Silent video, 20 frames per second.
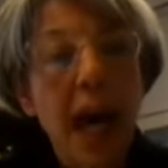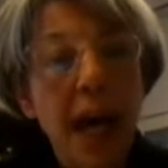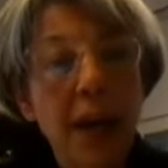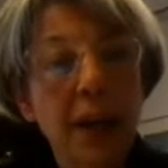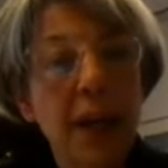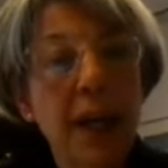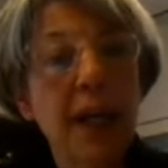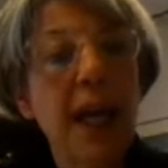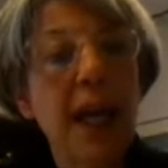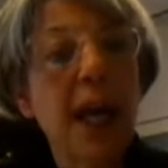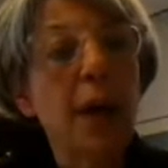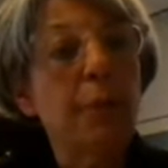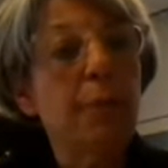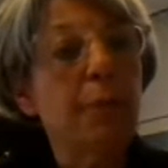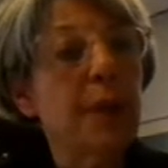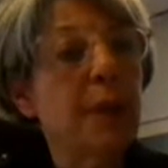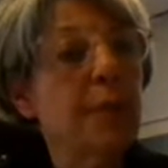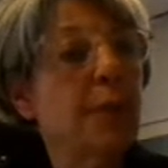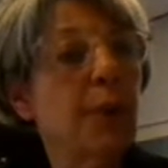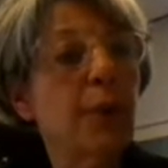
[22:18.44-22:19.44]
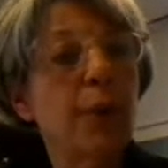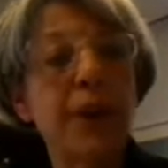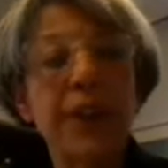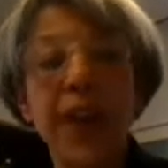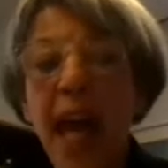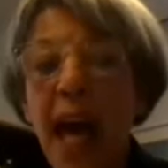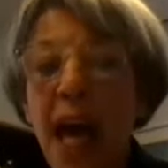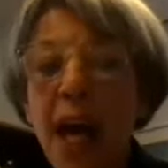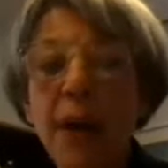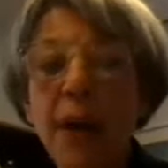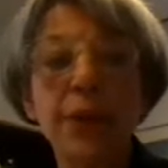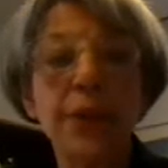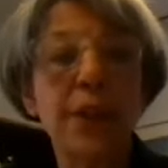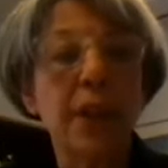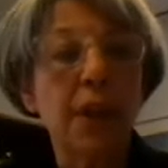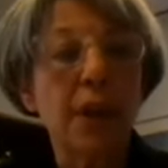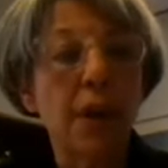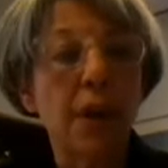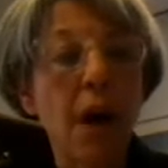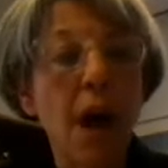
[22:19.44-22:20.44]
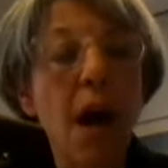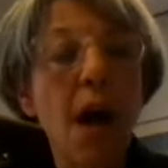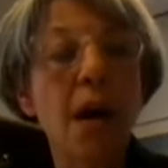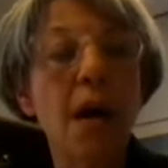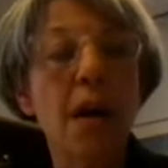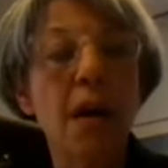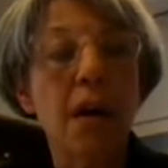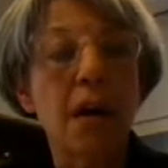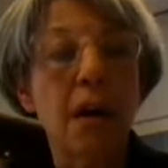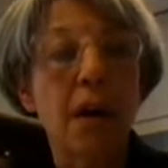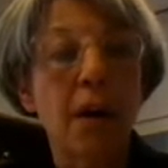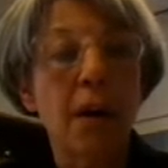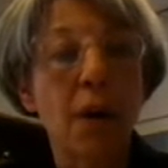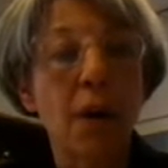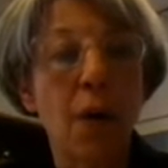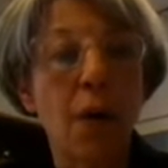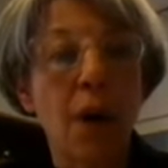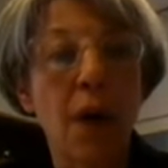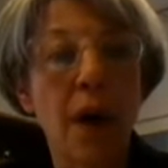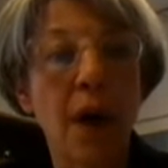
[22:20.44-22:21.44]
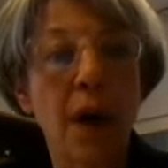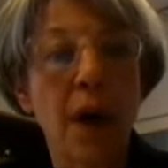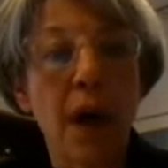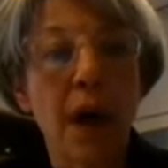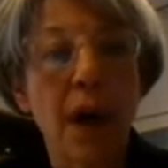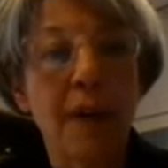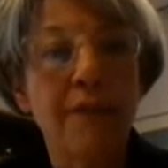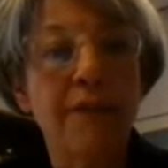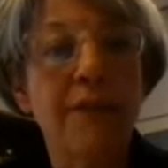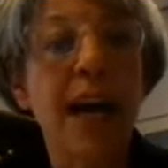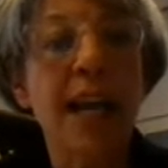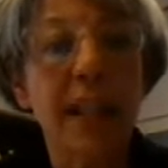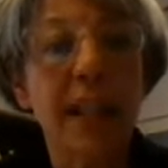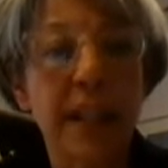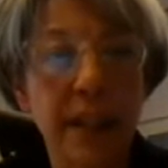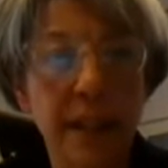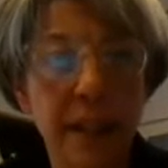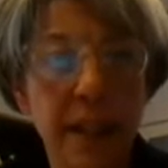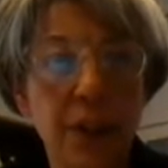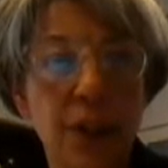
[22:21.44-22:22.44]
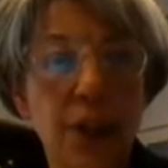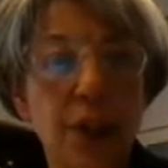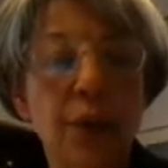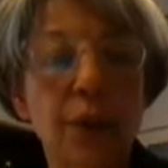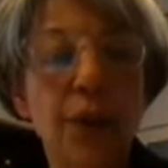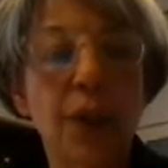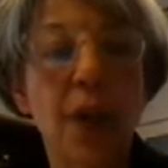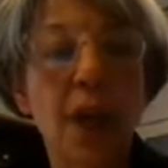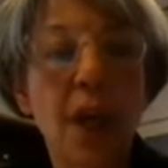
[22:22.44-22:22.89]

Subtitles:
to help people with housing or hunger or violence issues